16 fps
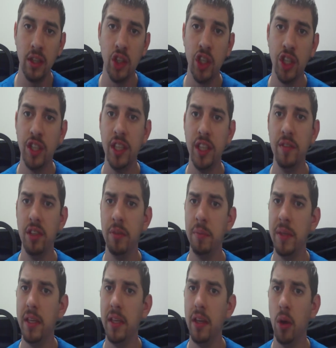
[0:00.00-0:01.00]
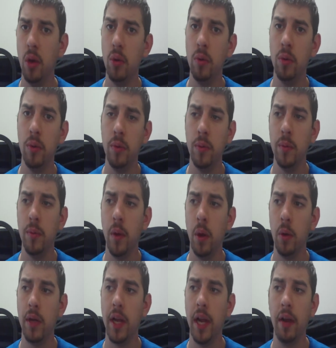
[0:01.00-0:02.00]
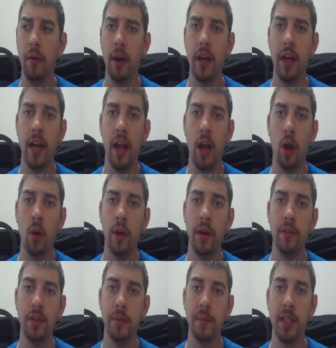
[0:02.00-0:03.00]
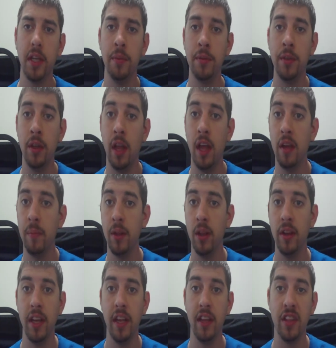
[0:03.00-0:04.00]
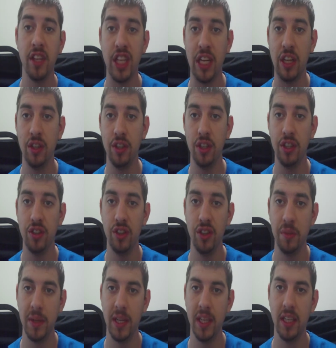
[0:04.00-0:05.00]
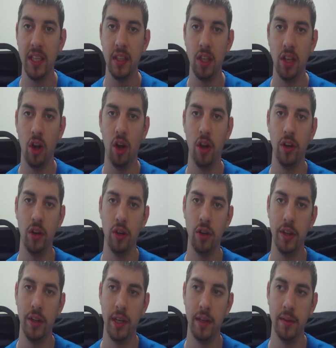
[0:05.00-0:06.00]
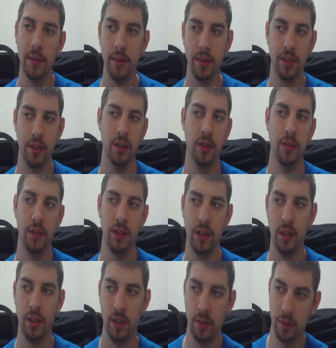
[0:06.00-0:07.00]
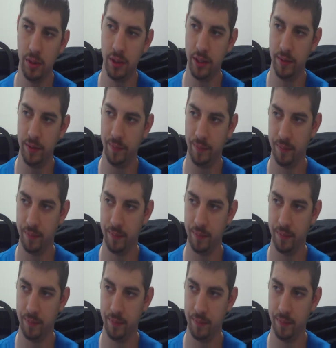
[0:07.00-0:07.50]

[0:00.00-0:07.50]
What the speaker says: She seems to be okay right now. If she becomes a liability in the challenges, she may get gone early. So, we'll see.